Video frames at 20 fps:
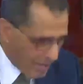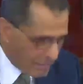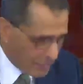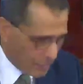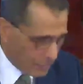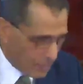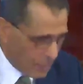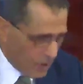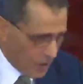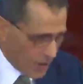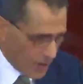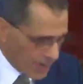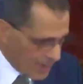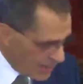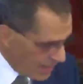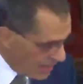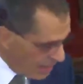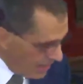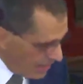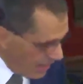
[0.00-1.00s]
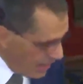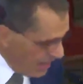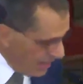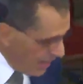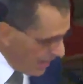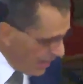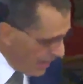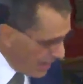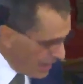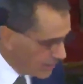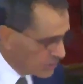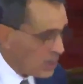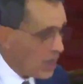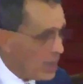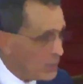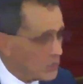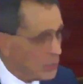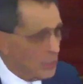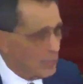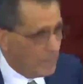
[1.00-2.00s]
after learning, is
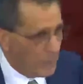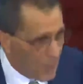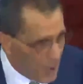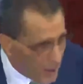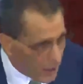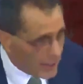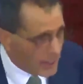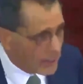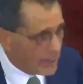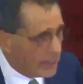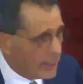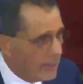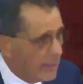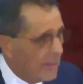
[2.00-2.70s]
also important.